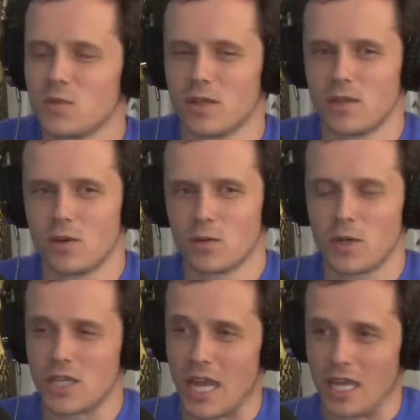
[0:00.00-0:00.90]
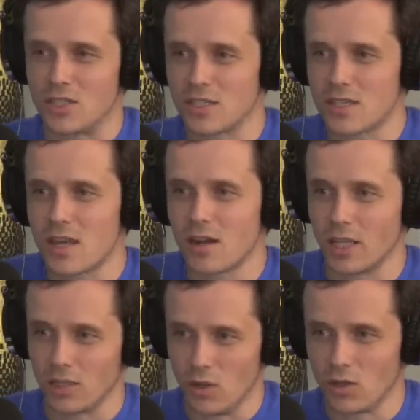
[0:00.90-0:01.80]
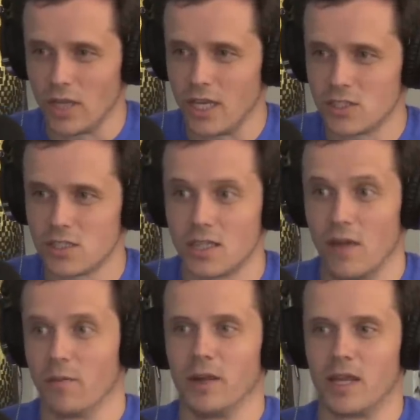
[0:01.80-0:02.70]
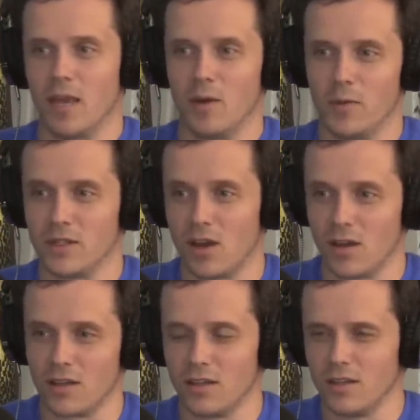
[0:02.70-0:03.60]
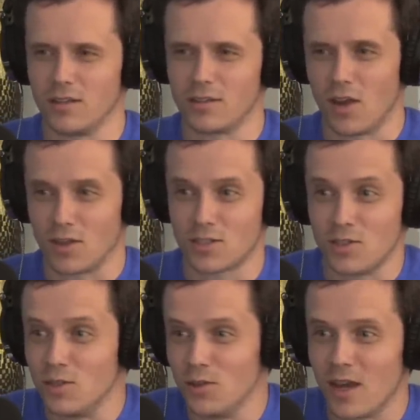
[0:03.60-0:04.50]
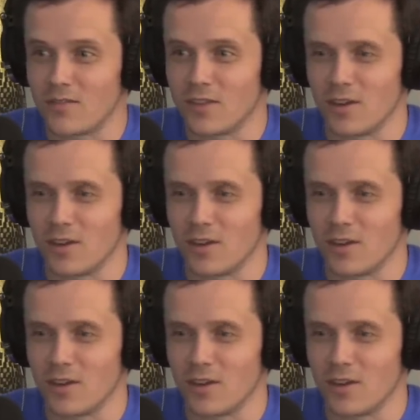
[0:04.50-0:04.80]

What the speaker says: where there was a bunch of agents there, like local agents, and everybody came up and talks to you after.